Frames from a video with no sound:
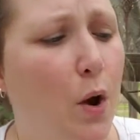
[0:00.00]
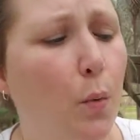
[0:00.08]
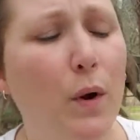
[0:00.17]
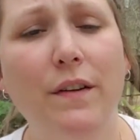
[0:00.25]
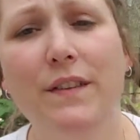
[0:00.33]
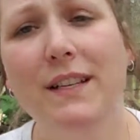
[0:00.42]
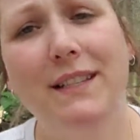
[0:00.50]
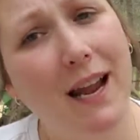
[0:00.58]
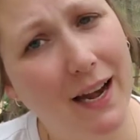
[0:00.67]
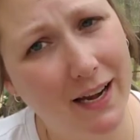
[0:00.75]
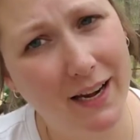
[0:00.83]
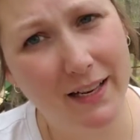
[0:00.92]
We've
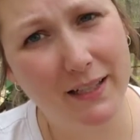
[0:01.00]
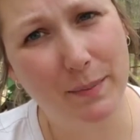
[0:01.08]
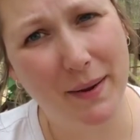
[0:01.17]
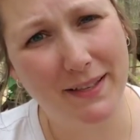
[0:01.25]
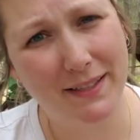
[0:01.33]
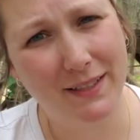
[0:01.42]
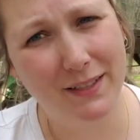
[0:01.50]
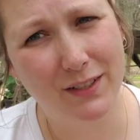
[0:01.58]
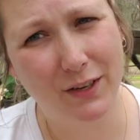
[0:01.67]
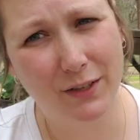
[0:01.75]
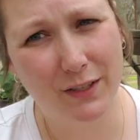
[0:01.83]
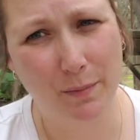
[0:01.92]
decided it's best to
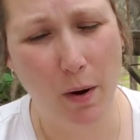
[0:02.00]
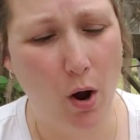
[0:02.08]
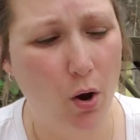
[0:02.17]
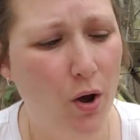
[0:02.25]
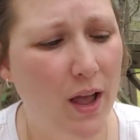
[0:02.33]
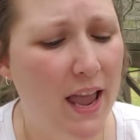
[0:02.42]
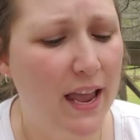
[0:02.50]
start small.